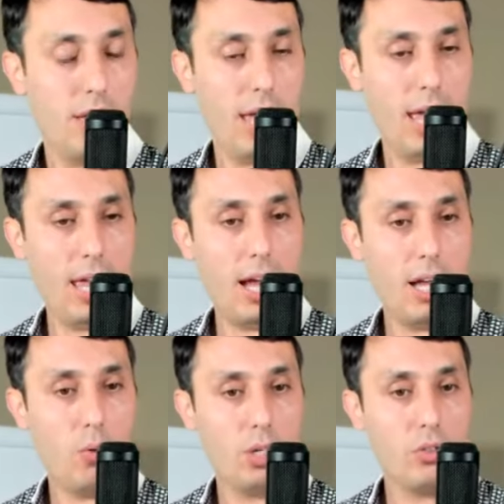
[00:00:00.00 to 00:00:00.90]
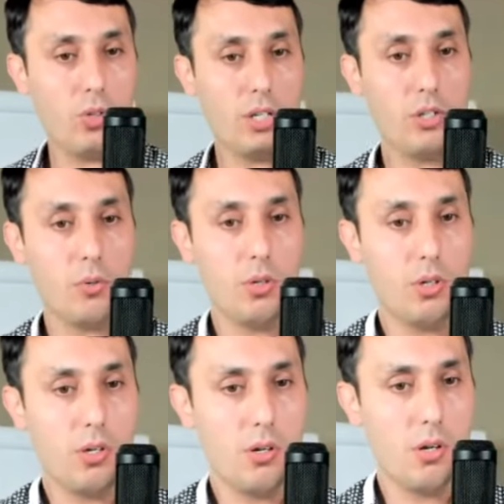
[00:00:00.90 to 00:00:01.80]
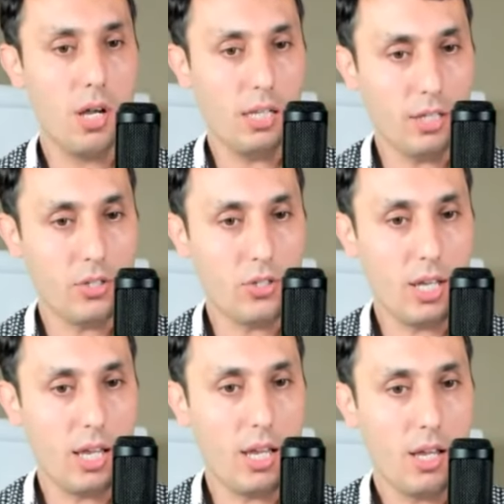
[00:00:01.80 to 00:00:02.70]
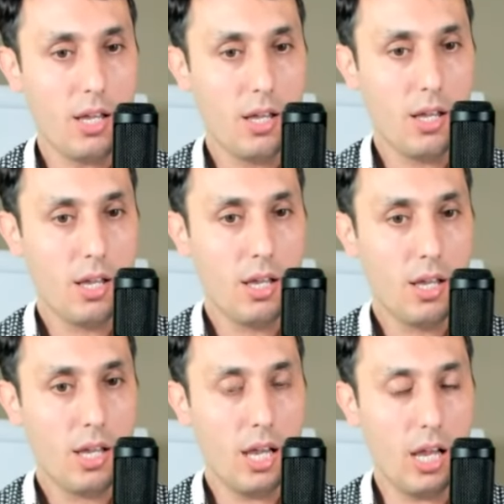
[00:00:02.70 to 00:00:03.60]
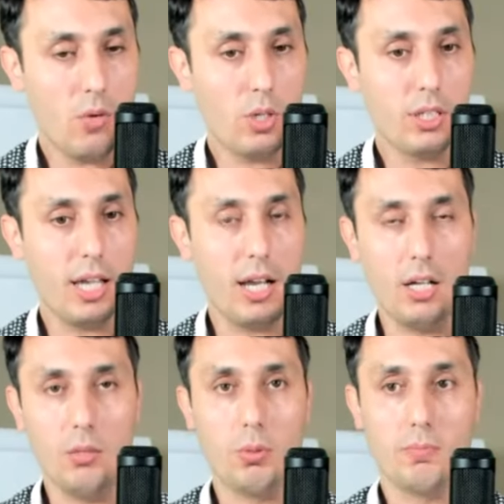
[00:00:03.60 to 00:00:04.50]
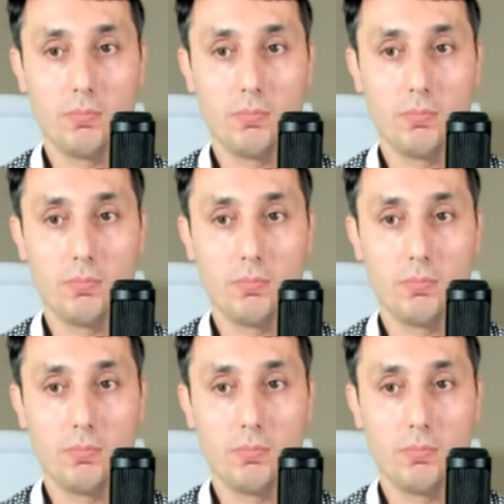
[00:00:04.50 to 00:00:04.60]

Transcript: Hey, I wanted to register LLC. Anyone can help.